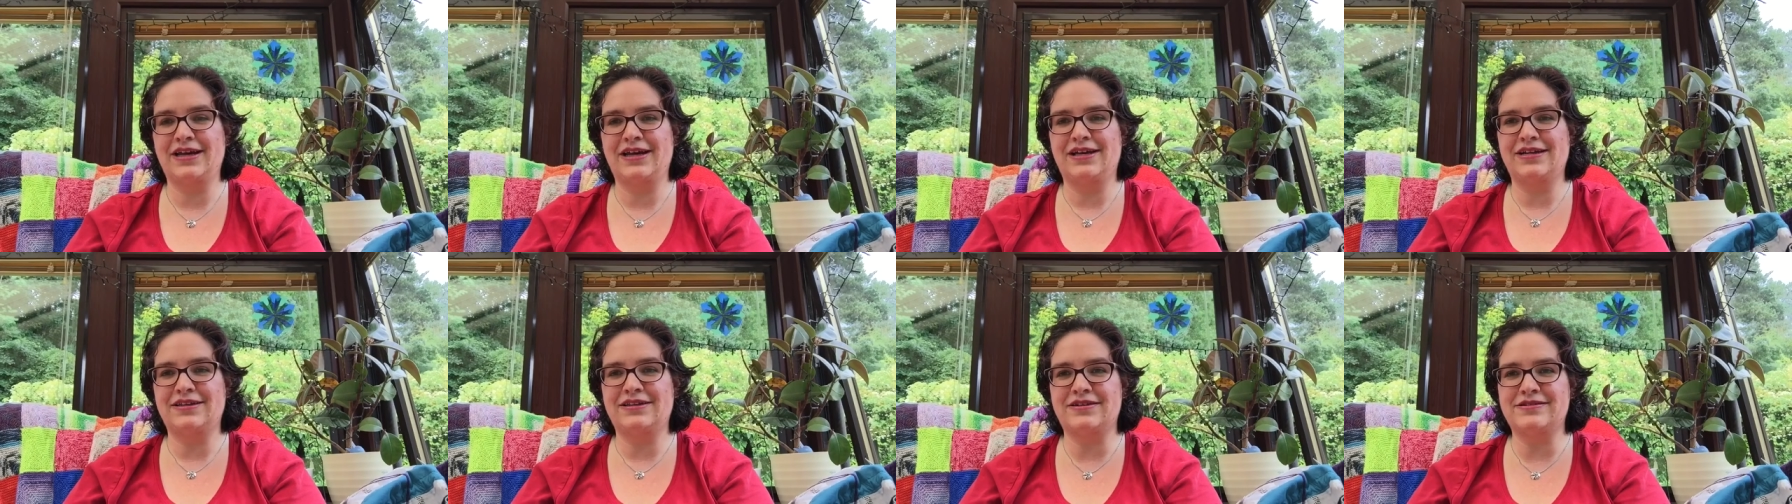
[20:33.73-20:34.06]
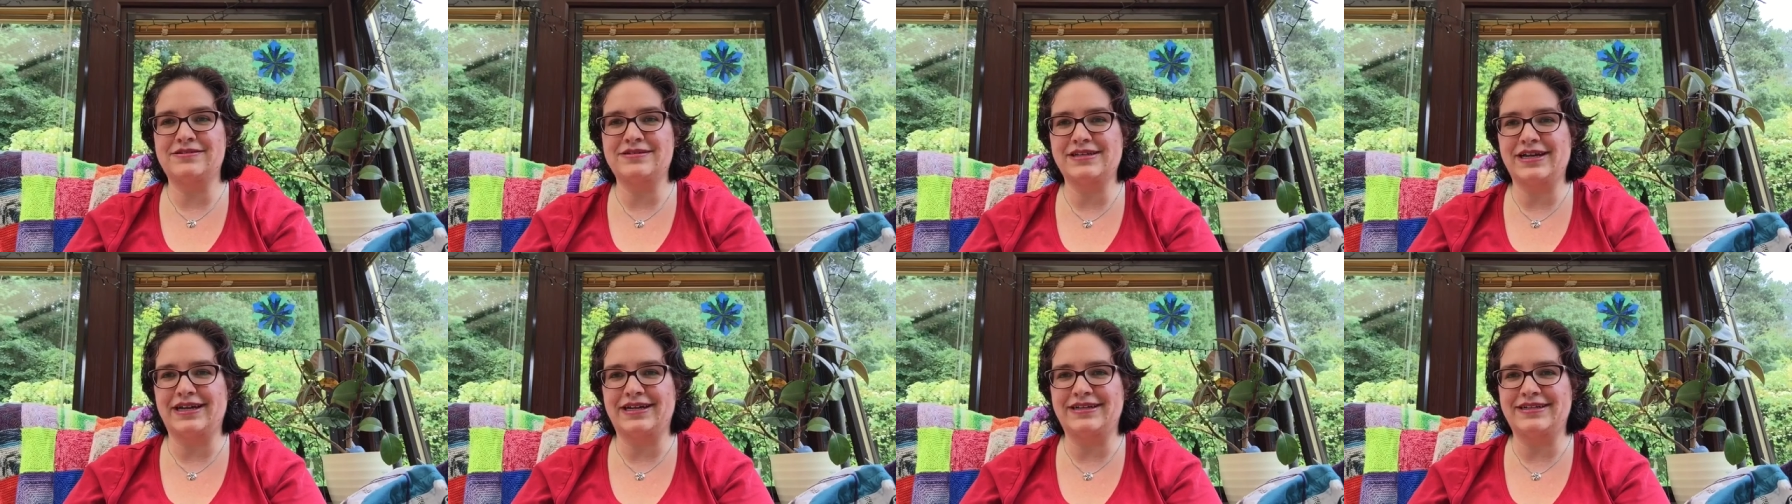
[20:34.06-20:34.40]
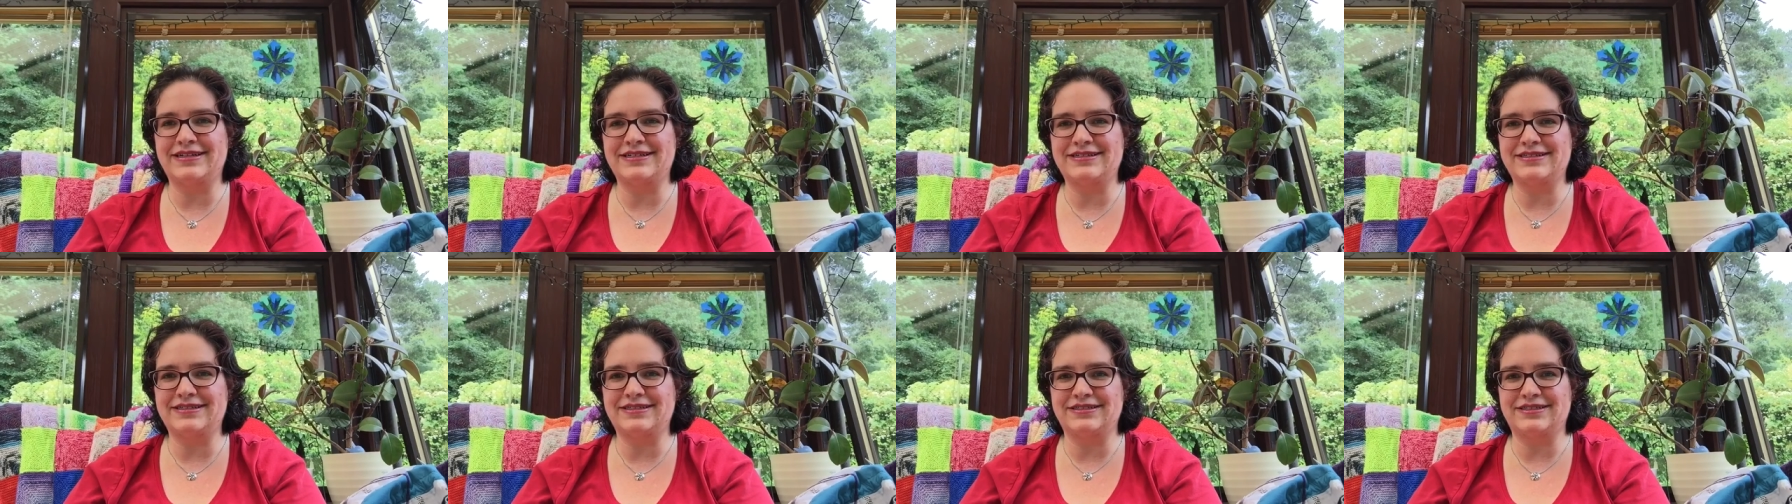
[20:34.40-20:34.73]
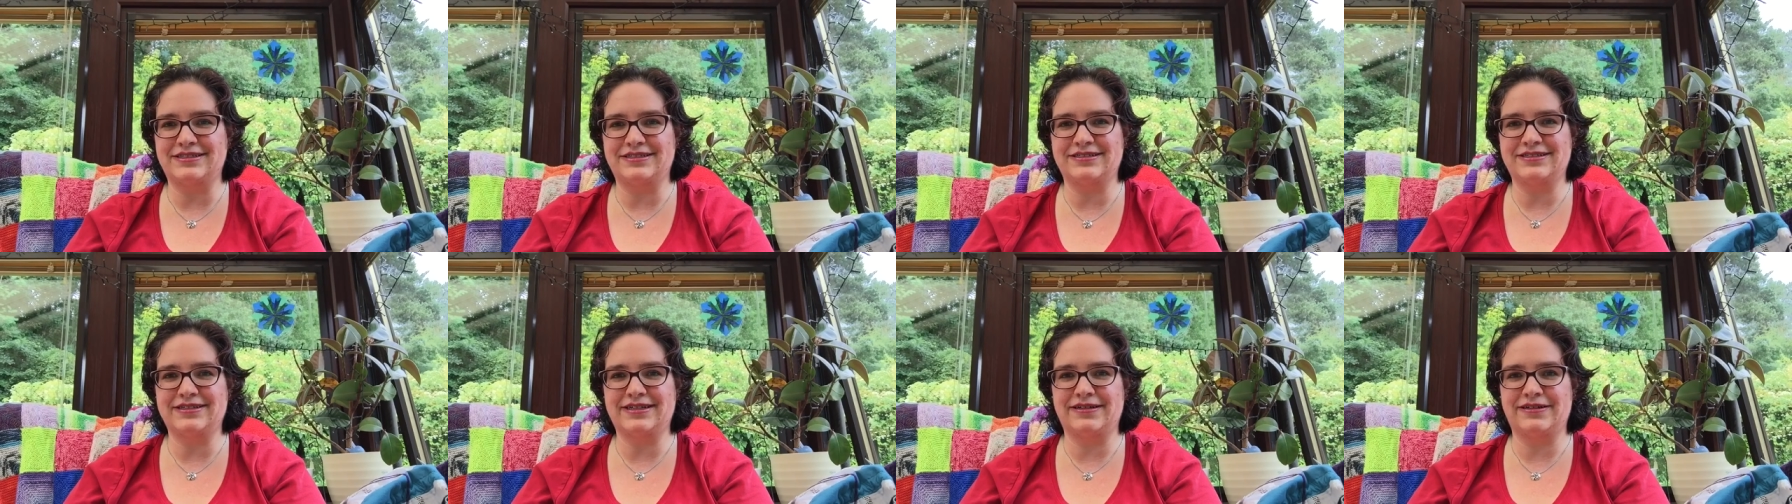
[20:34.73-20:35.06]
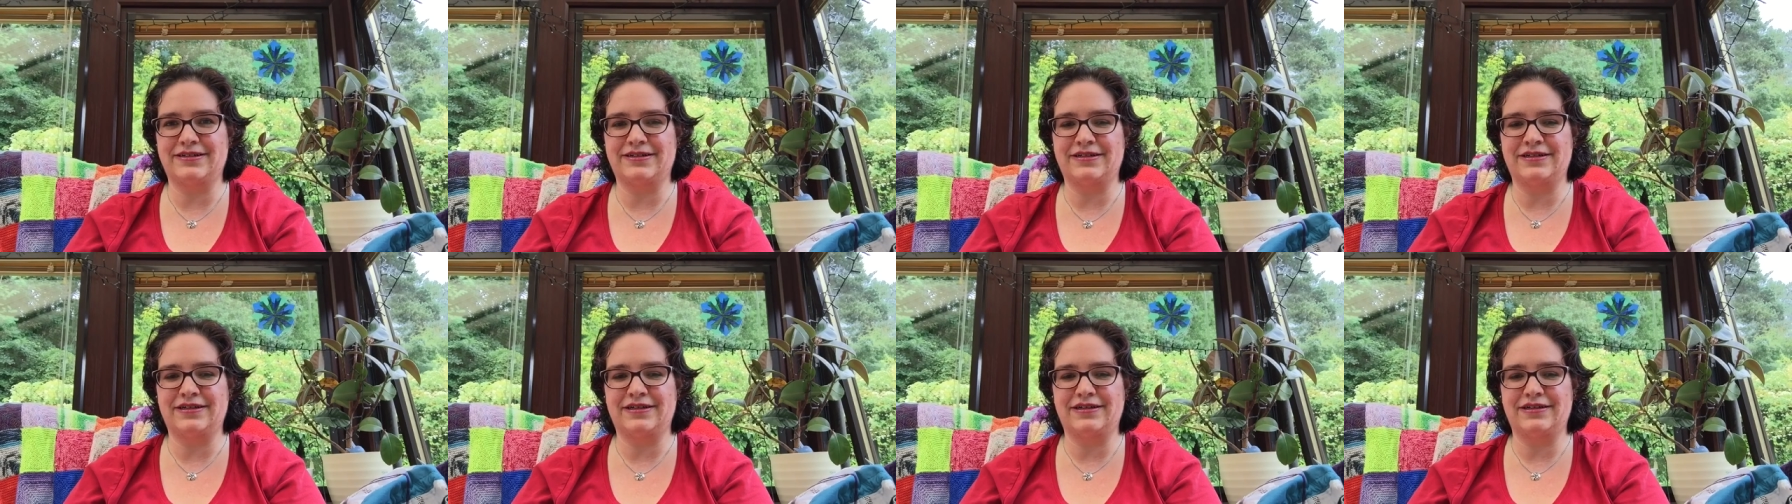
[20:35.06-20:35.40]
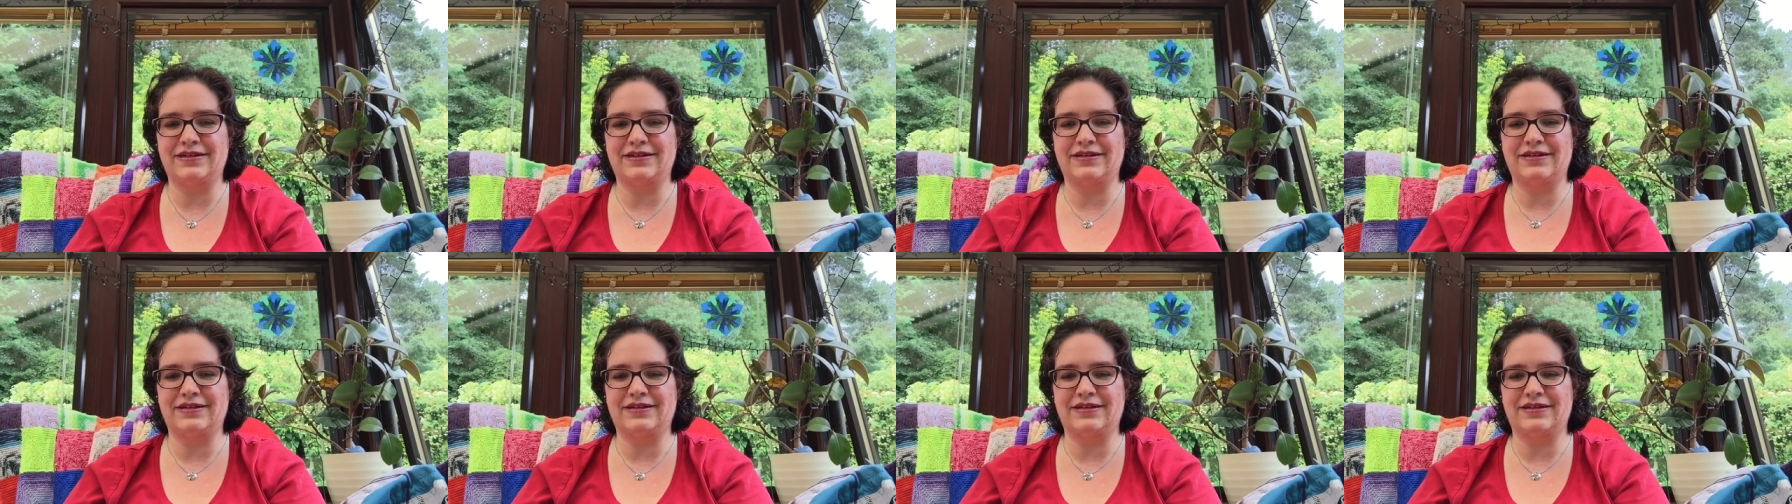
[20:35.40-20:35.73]
Those kind of decisions can
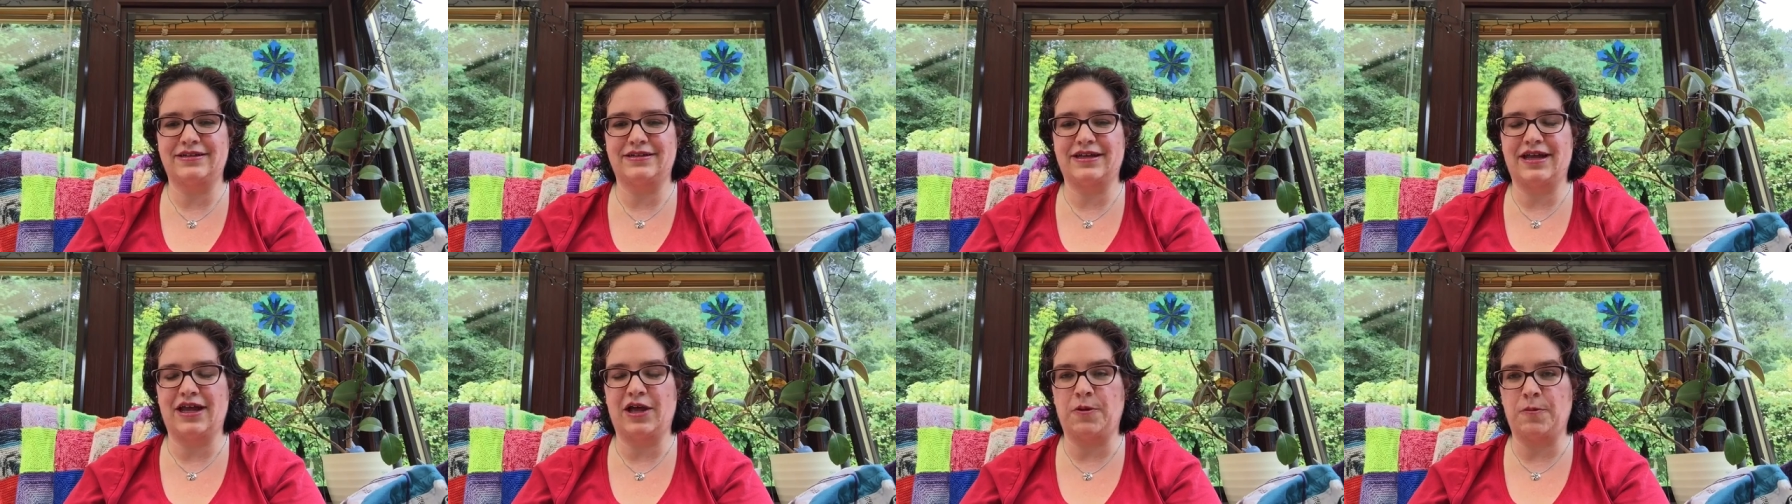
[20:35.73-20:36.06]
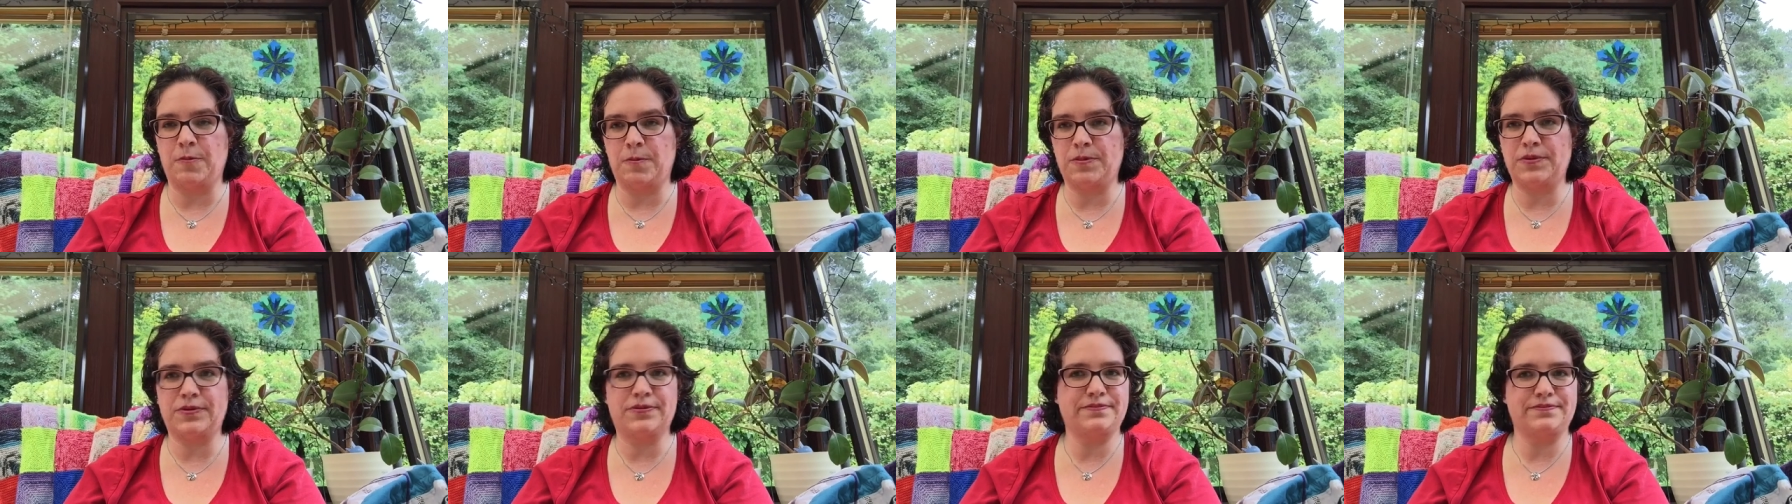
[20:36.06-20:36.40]
help.